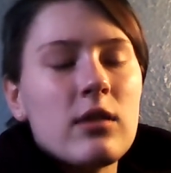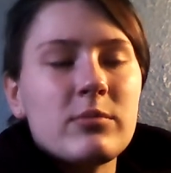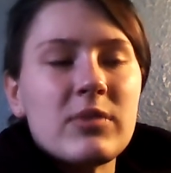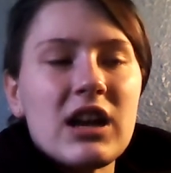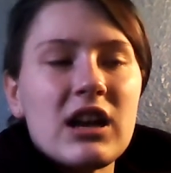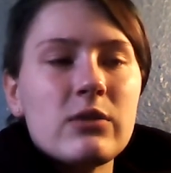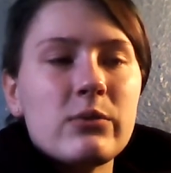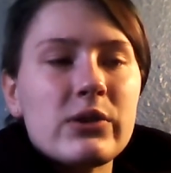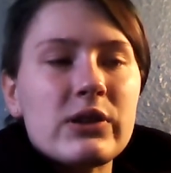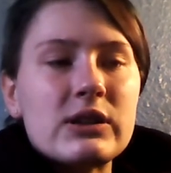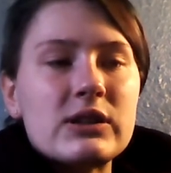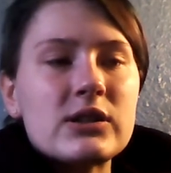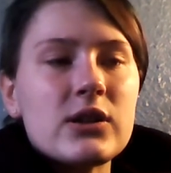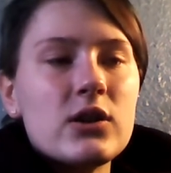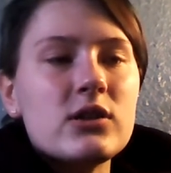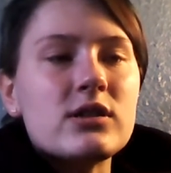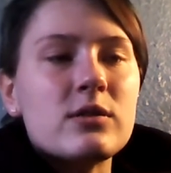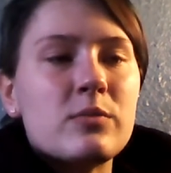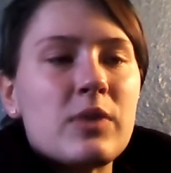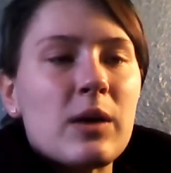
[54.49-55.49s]
A man with a
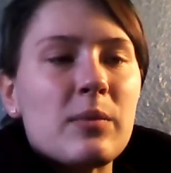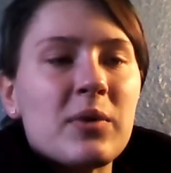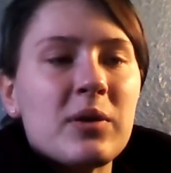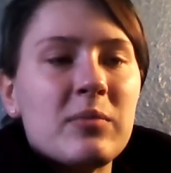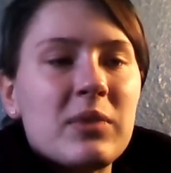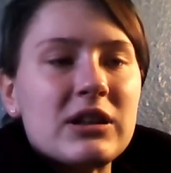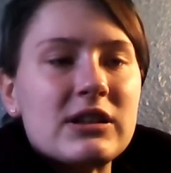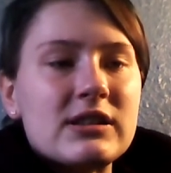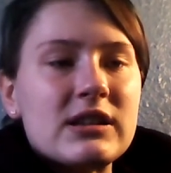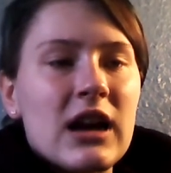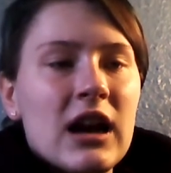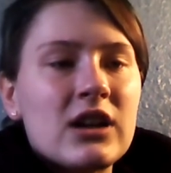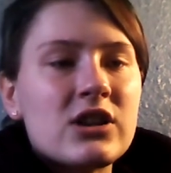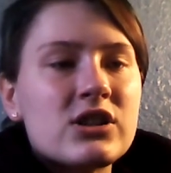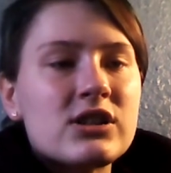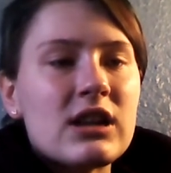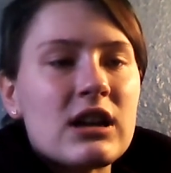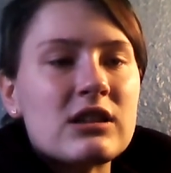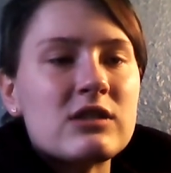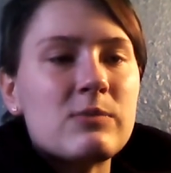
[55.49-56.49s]
salt and pepper
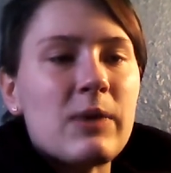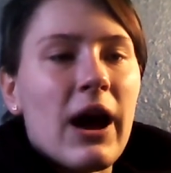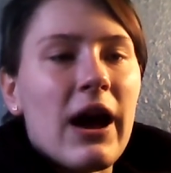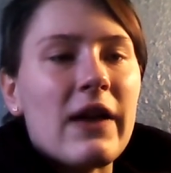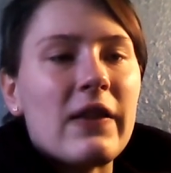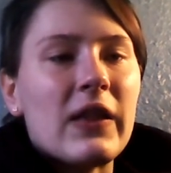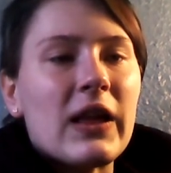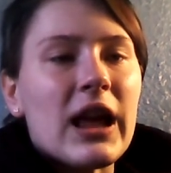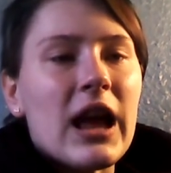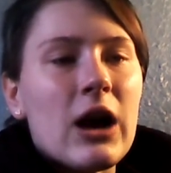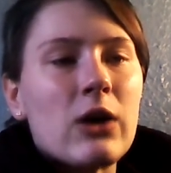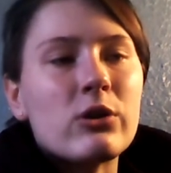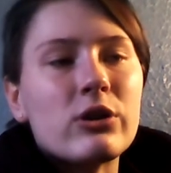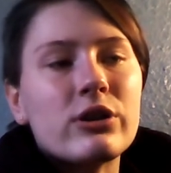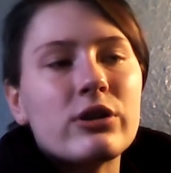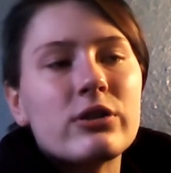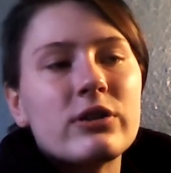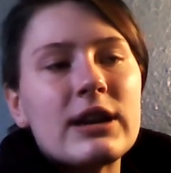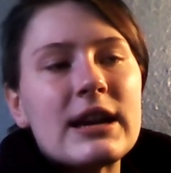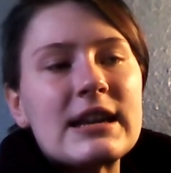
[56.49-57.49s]
mustache stands behind the
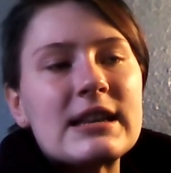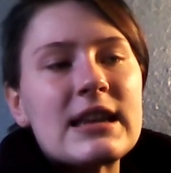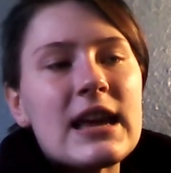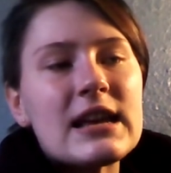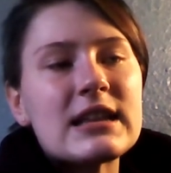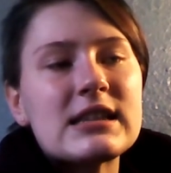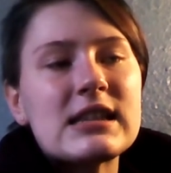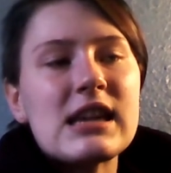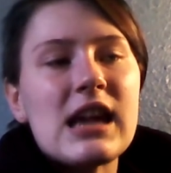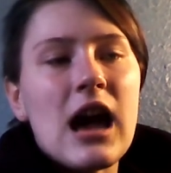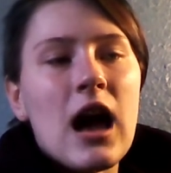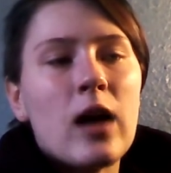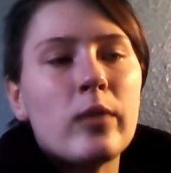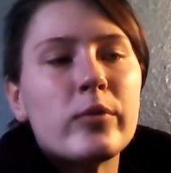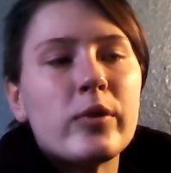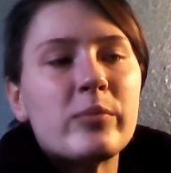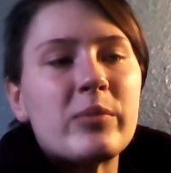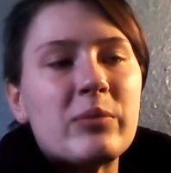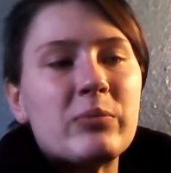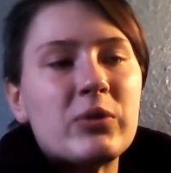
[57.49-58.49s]
counter. He takes the
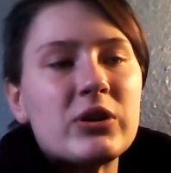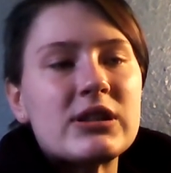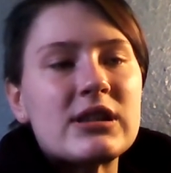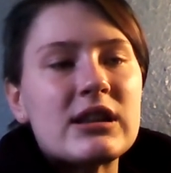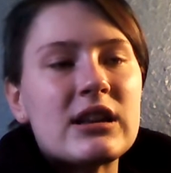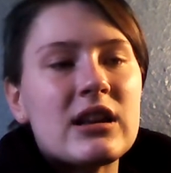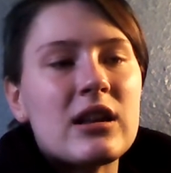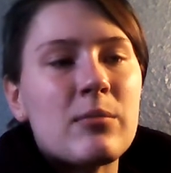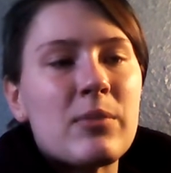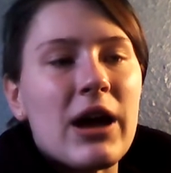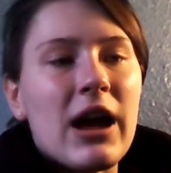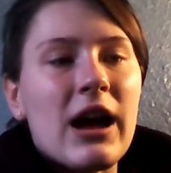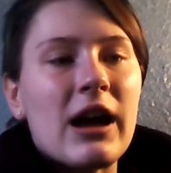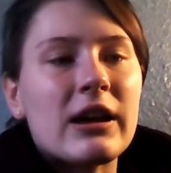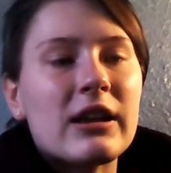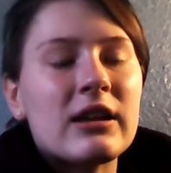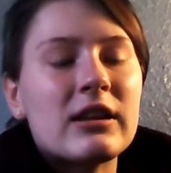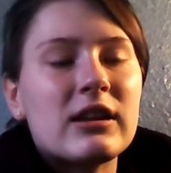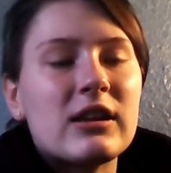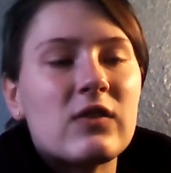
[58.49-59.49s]
album and puts it in a
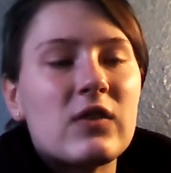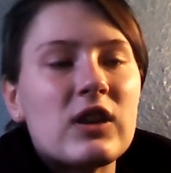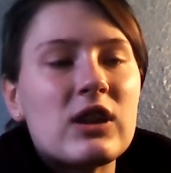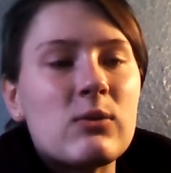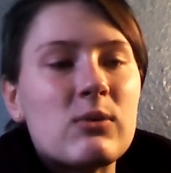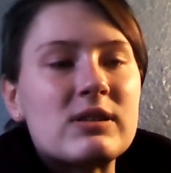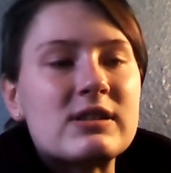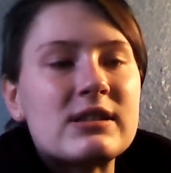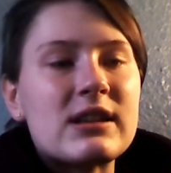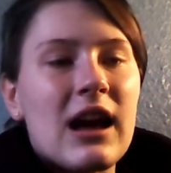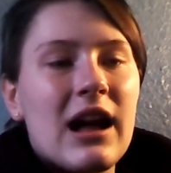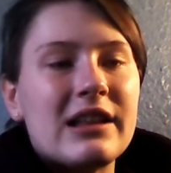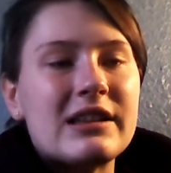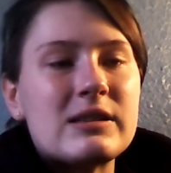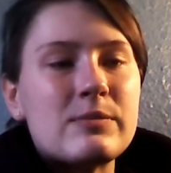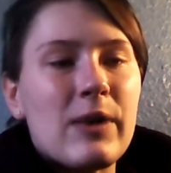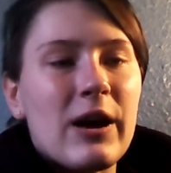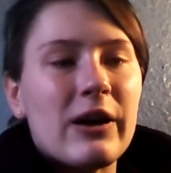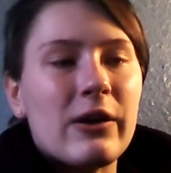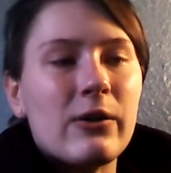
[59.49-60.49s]
bag, giving you a
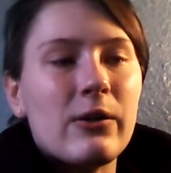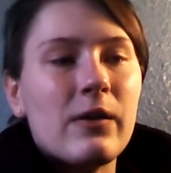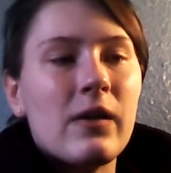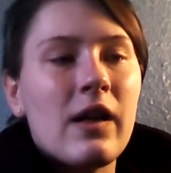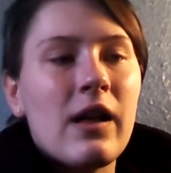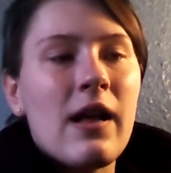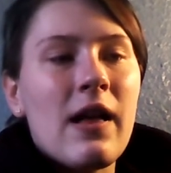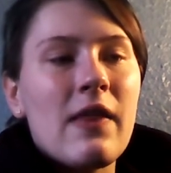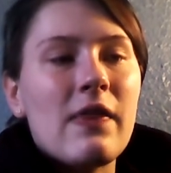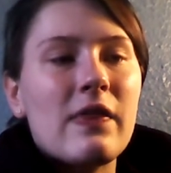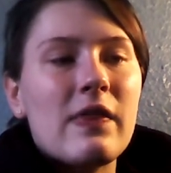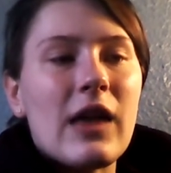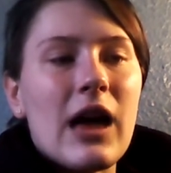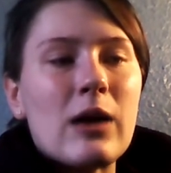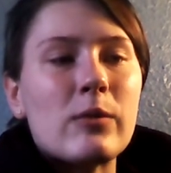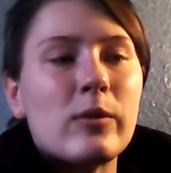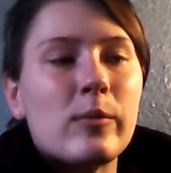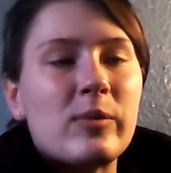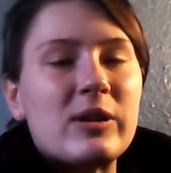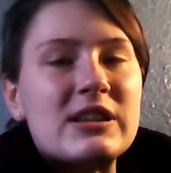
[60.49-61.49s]
sad smile.
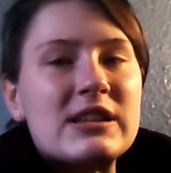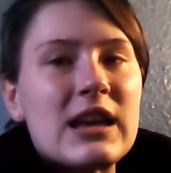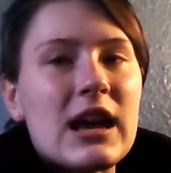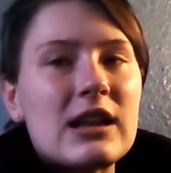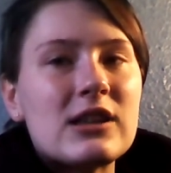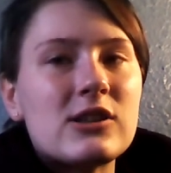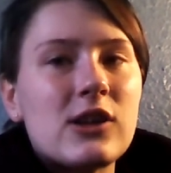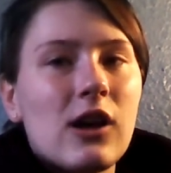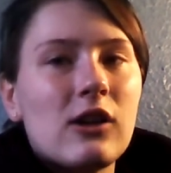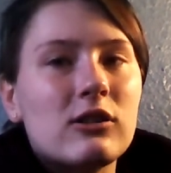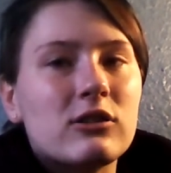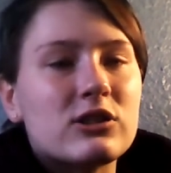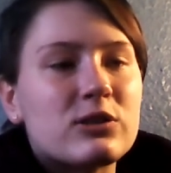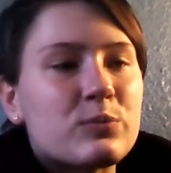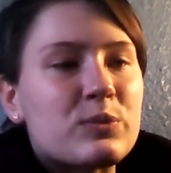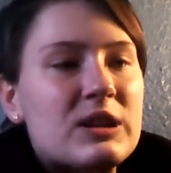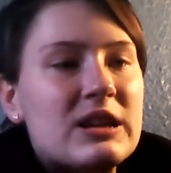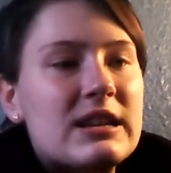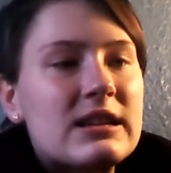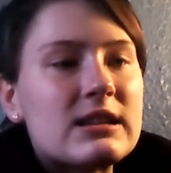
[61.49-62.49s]
That will be
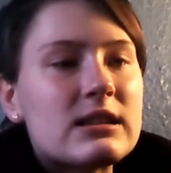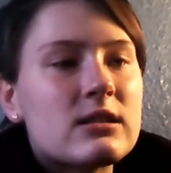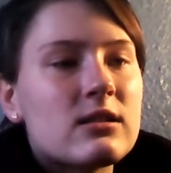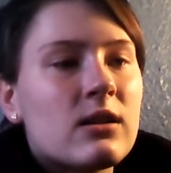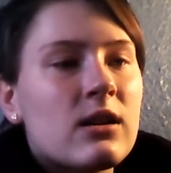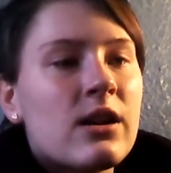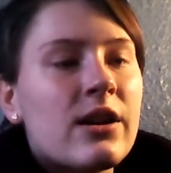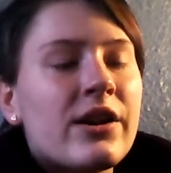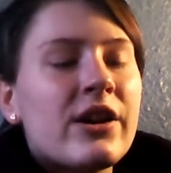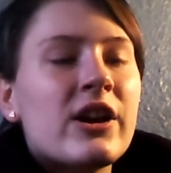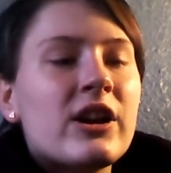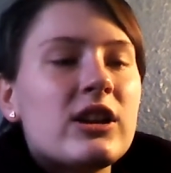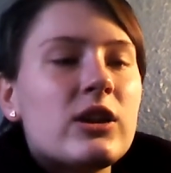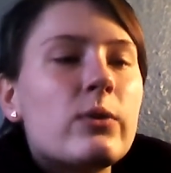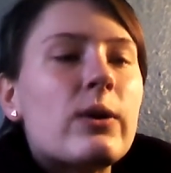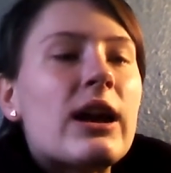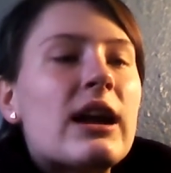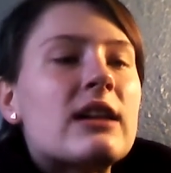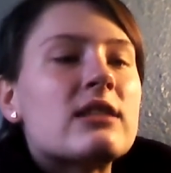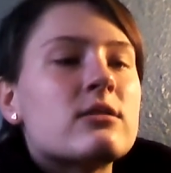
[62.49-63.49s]
$10, please.
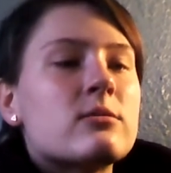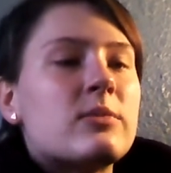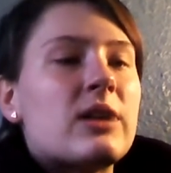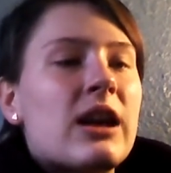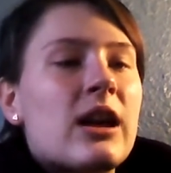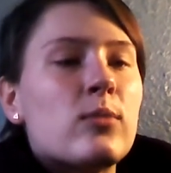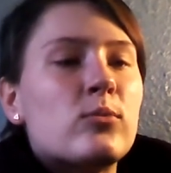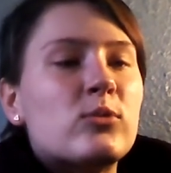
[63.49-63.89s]
You hand him a